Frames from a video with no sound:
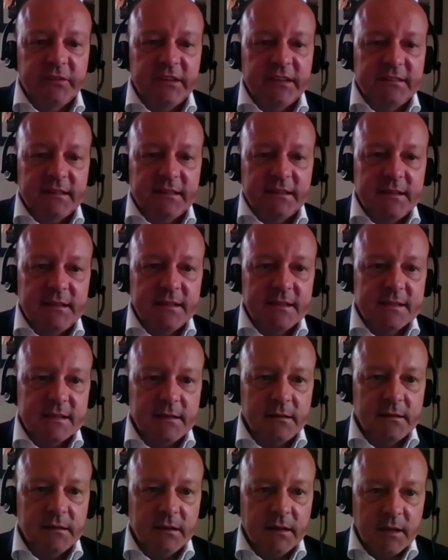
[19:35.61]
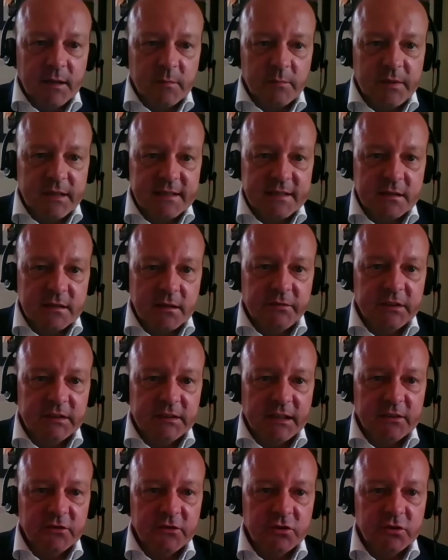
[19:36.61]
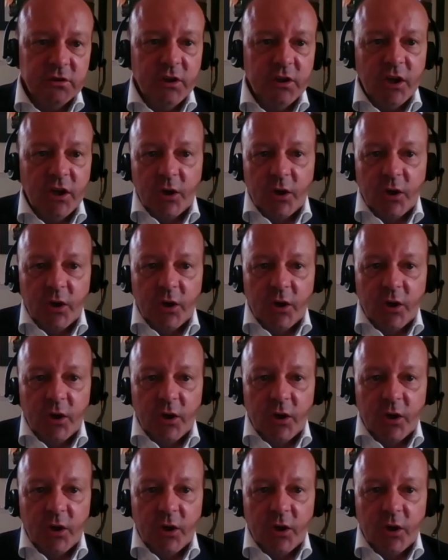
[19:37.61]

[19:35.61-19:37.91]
detainees in places of detention.